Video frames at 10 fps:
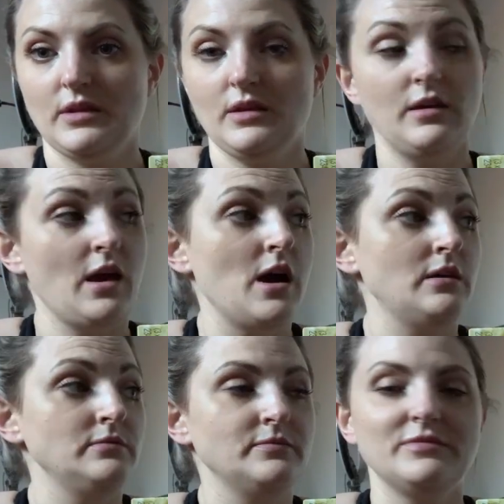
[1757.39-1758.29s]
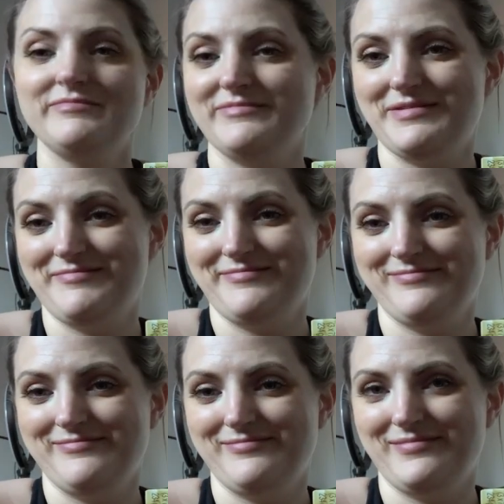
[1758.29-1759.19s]
Yeah.
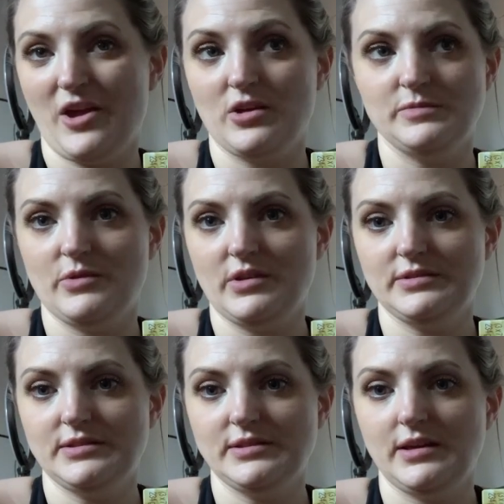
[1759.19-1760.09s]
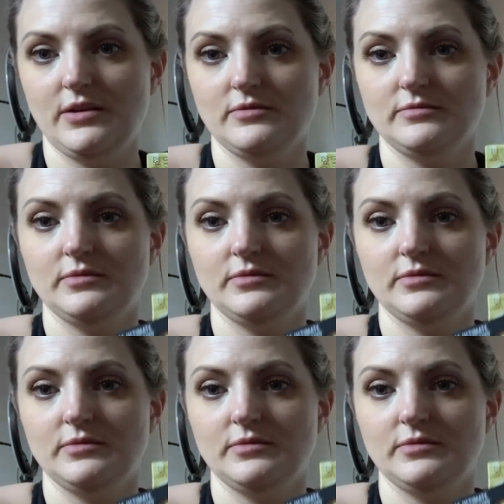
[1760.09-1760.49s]
Cosmo thinks it's cute.